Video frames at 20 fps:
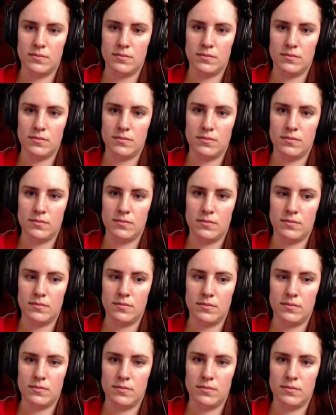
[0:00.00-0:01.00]

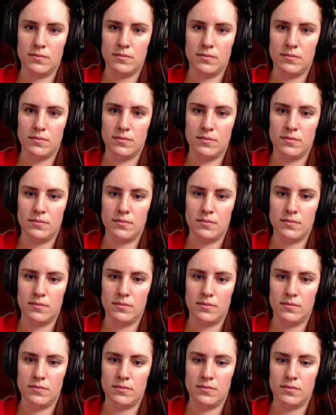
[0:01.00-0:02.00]

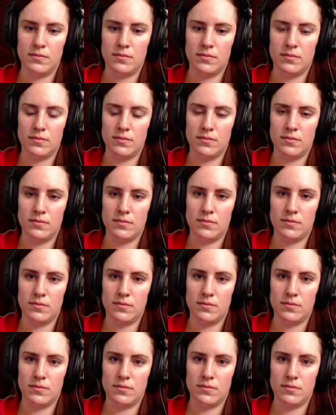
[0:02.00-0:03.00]

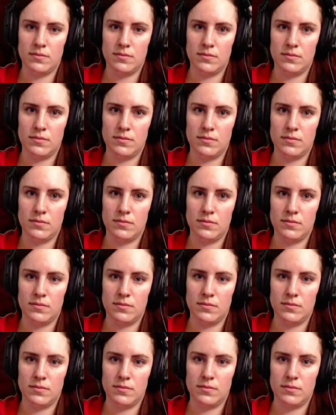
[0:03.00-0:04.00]

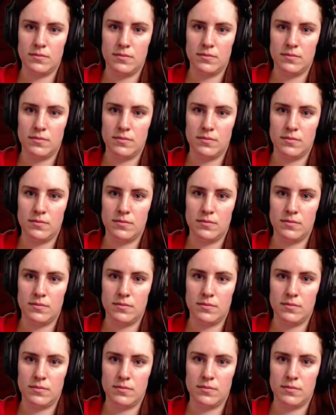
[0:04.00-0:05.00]

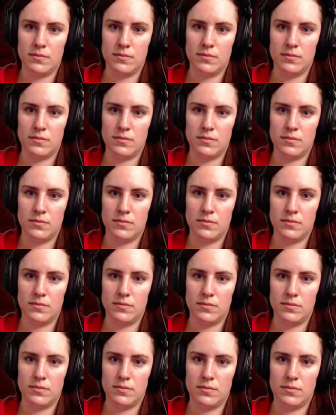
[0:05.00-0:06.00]

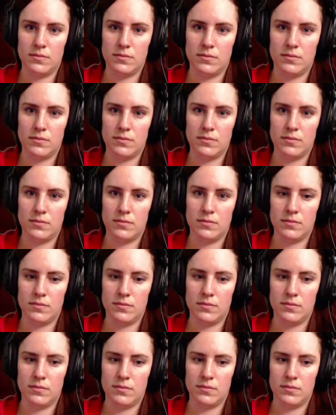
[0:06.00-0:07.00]

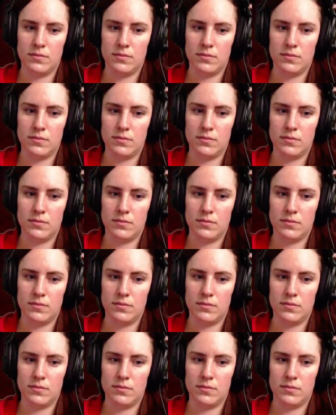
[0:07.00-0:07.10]
This person isn't speaking.